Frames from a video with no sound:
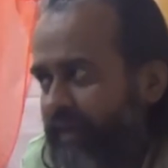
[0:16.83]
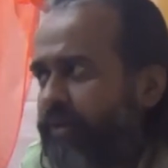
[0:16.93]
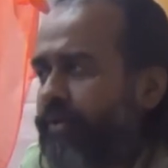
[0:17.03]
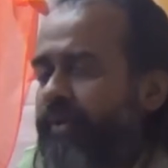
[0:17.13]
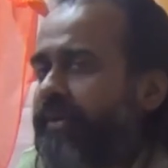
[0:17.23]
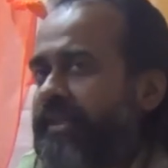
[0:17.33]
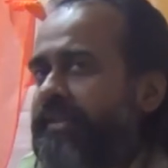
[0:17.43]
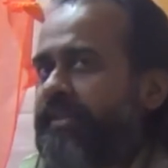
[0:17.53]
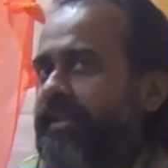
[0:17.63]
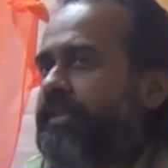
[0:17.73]
you could
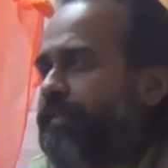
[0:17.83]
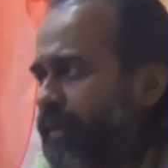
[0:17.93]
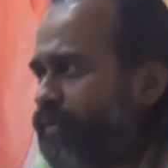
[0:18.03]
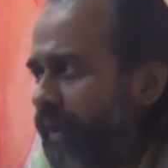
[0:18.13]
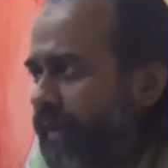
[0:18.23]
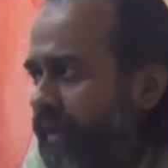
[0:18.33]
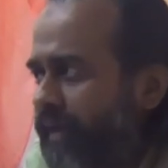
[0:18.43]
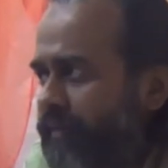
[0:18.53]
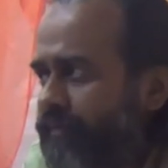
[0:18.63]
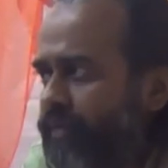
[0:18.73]
just say
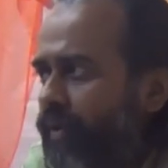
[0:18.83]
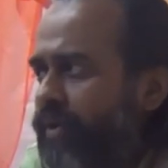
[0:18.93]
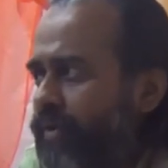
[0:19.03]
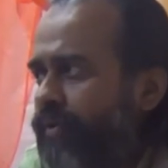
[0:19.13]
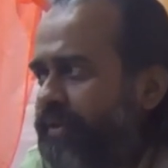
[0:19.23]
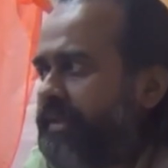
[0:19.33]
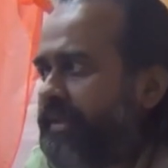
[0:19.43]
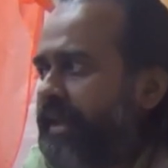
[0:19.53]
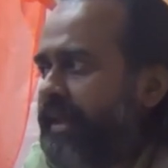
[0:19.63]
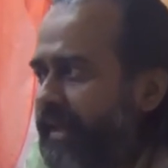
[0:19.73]
spirituality or you could just
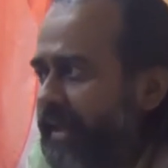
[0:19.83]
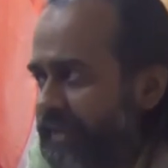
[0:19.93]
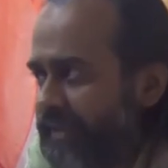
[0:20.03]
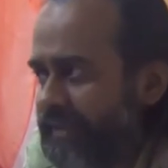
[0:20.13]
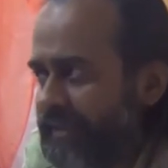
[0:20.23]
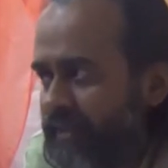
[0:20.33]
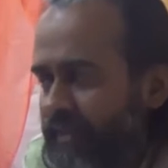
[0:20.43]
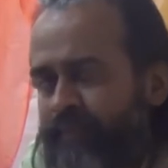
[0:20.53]
say intelligence